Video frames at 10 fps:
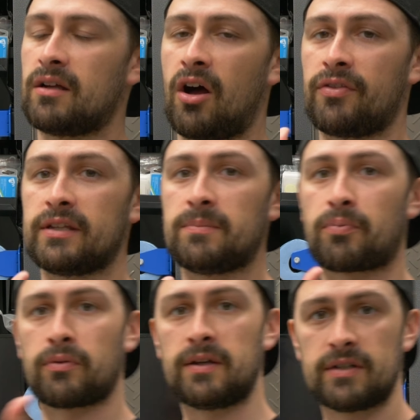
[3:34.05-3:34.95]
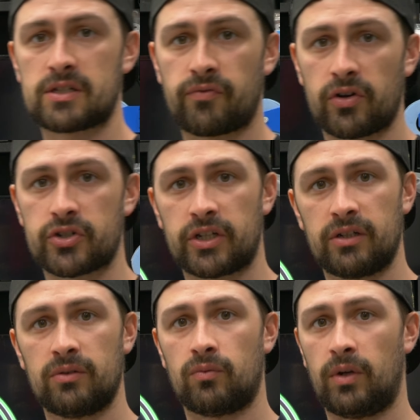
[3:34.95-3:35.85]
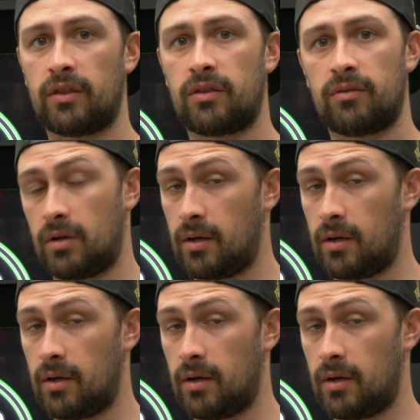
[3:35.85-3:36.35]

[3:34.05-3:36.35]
on the previous version with,